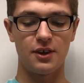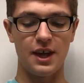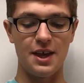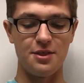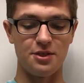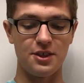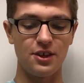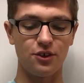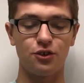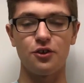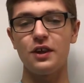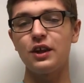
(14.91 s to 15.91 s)
and
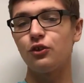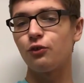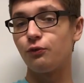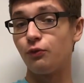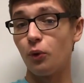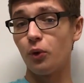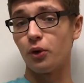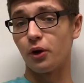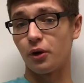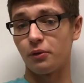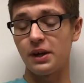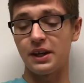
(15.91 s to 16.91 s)
this. So that's 4
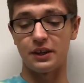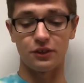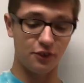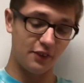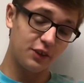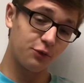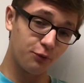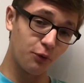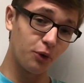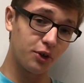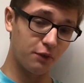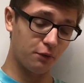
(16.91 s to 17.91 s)
already. So that's
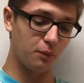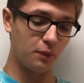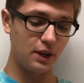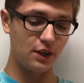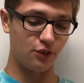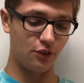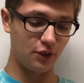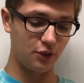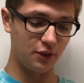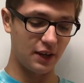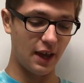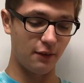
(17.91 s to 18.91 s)
4 different ways that you
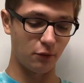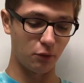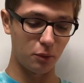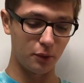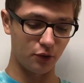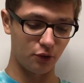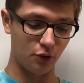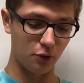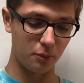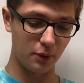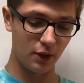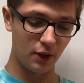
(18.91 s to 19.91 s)
can have a Rubik's
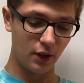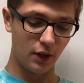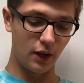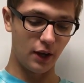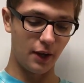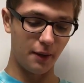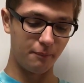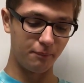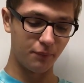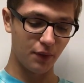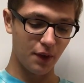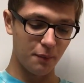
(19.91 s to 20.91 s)
Cube.
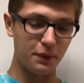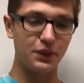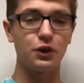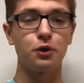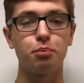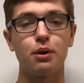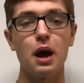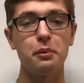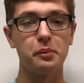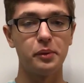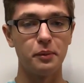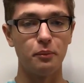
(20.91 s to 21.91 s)
But there are
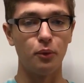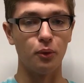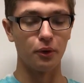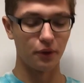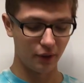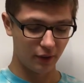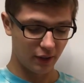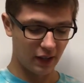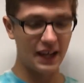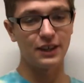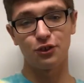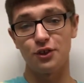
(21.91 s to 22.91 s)
probably more.
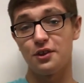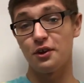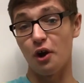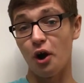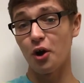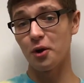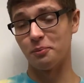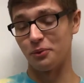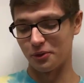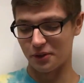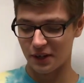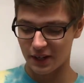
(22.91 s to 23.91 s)
Actually, there are more,